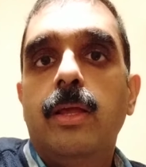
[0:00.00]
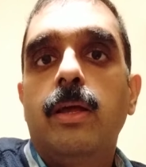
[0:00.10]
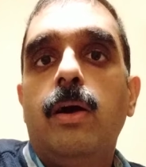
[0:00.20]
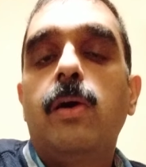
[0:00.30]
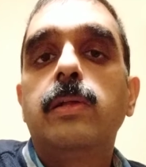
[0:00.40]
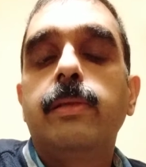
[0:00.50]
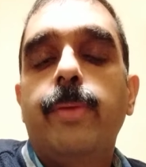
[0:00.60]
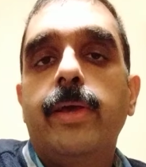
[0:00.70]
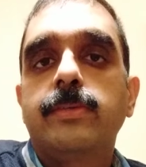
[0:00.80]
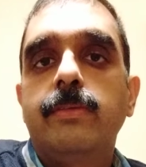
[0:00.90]
all the
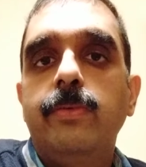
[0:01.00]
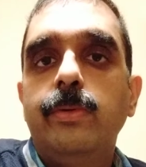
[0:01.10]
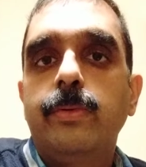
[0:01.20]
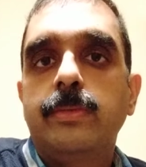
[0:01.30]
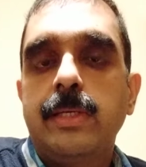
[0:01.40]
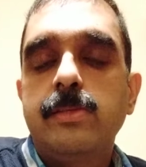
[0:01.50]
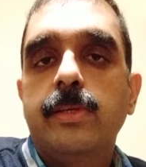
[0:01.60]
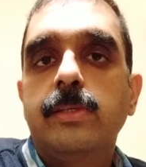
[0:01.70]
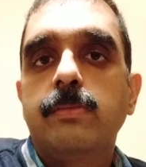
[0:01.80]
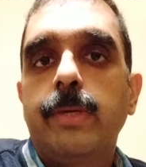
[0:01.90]
Pearson VUE
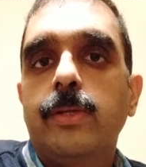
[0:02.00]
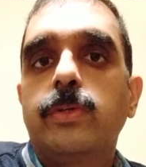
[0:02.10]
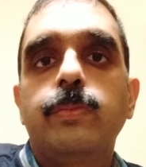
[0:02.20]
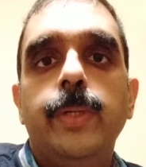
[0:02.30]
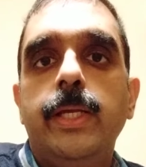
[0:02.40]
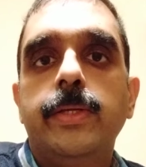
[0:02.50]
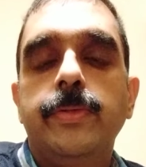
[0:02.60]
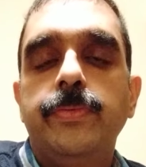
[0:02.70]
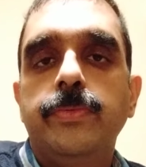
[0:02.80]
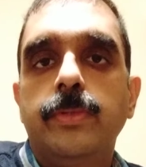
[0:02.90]
centers may not be
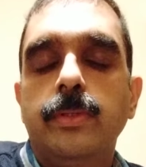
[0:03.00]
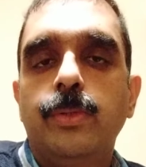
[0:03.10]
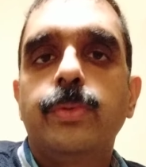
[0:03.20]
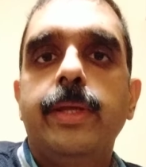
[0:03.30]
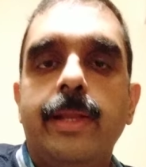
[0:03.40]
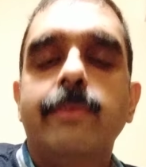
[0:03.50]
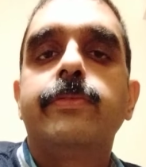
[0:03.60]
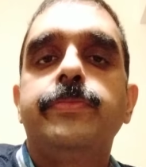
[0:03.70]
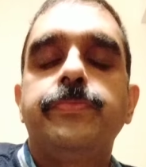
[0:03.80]
good enough.